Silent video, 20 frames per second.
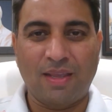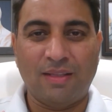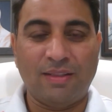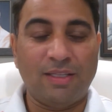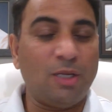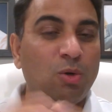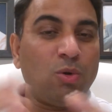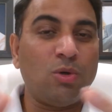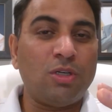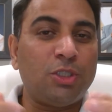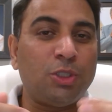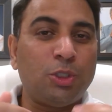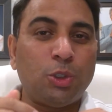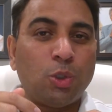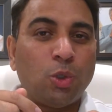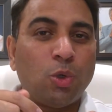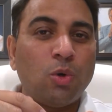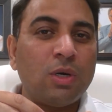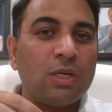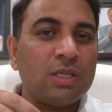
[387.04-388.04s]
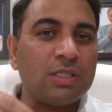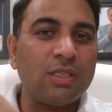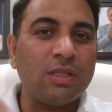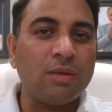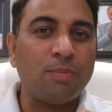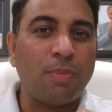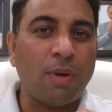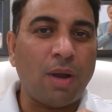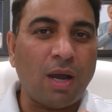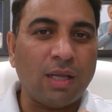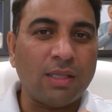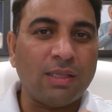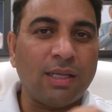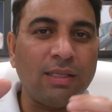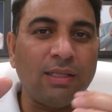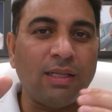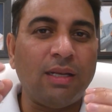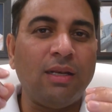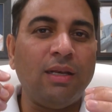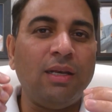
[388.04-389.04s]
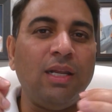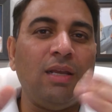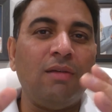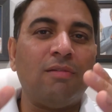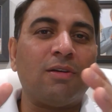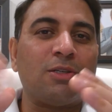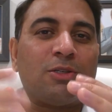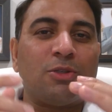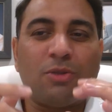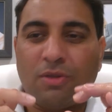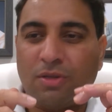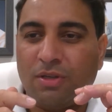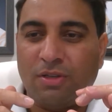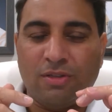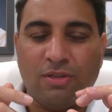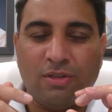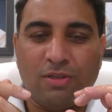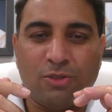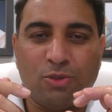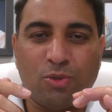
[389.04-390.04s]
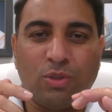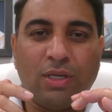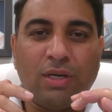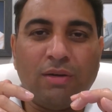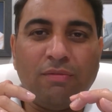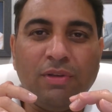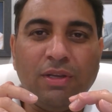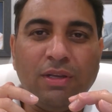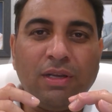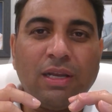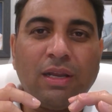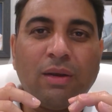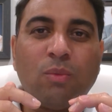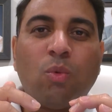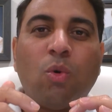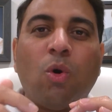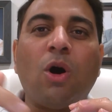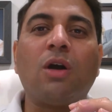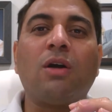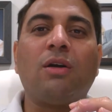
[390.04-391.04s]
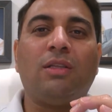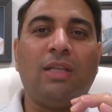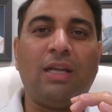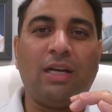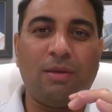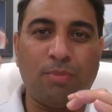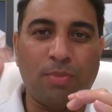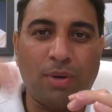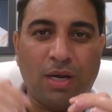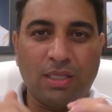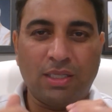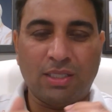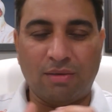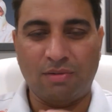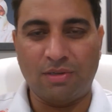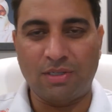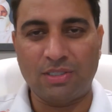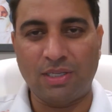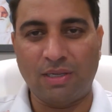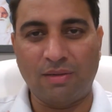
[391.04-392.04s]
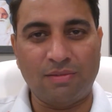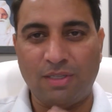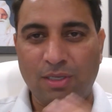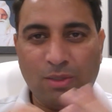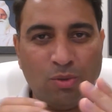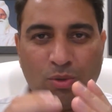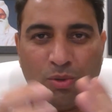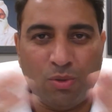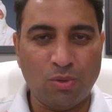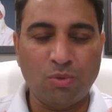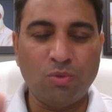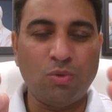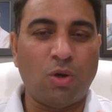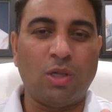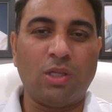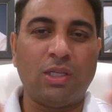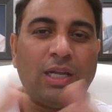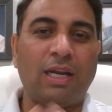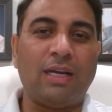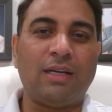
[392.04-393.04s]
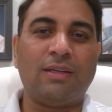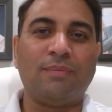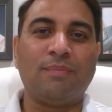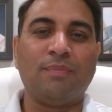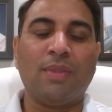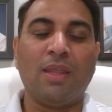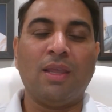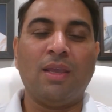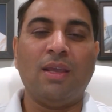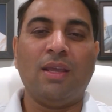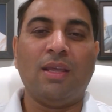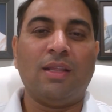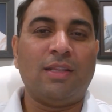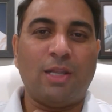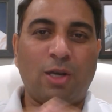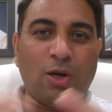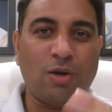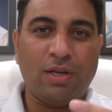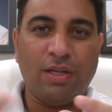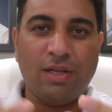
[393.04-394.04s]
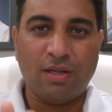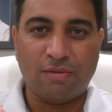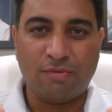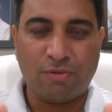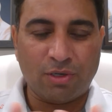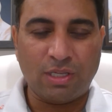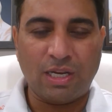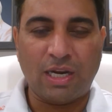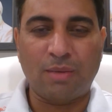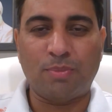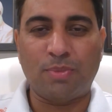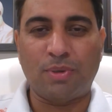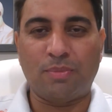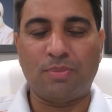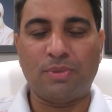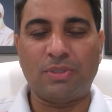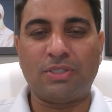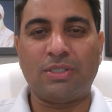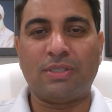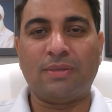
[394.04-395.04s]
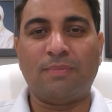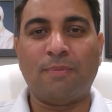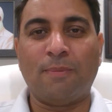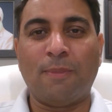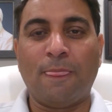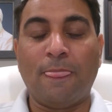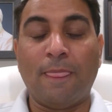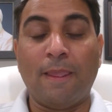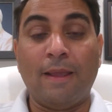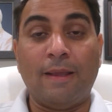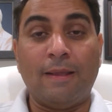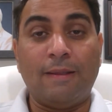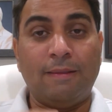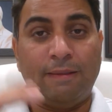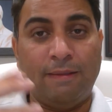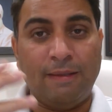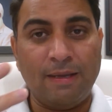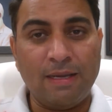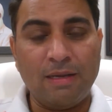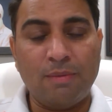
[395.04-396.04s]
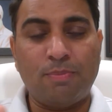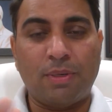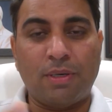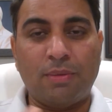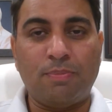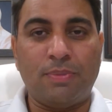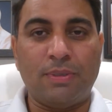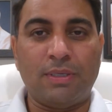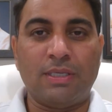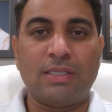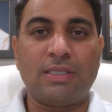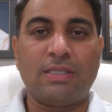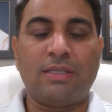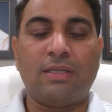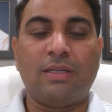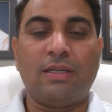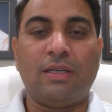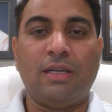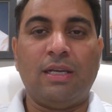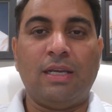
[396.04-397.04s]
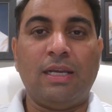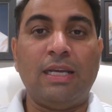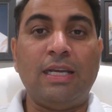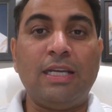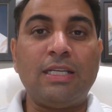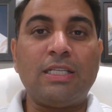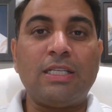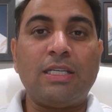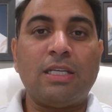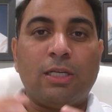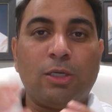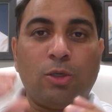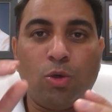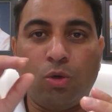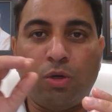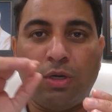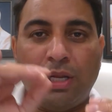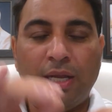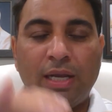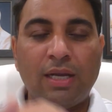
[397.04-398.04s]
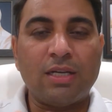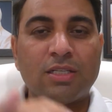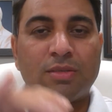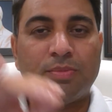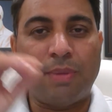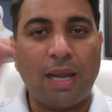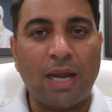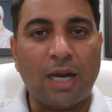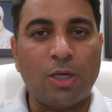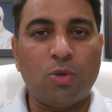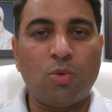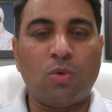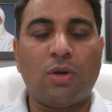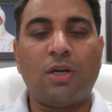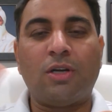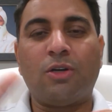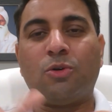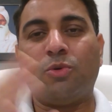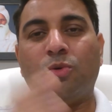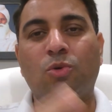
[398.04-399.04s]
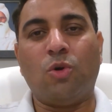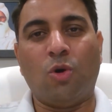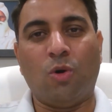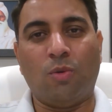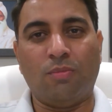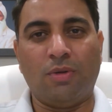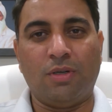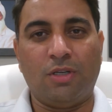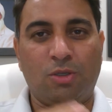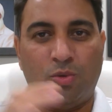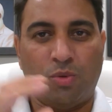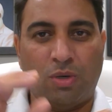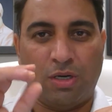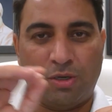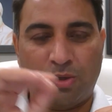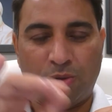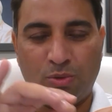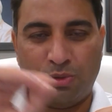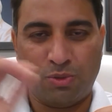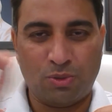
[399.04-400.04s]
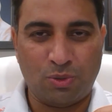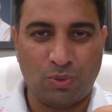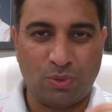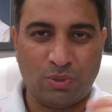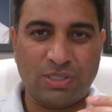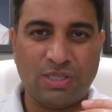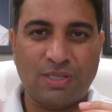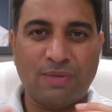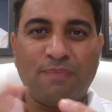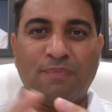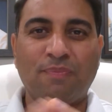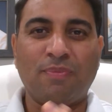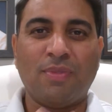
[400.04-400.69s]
They don't show us the path and then leave us so that we can walk that path ourselves. They don't do all that. They're not here for that purpose. Their purpose is to take us back to our true home, to our true source.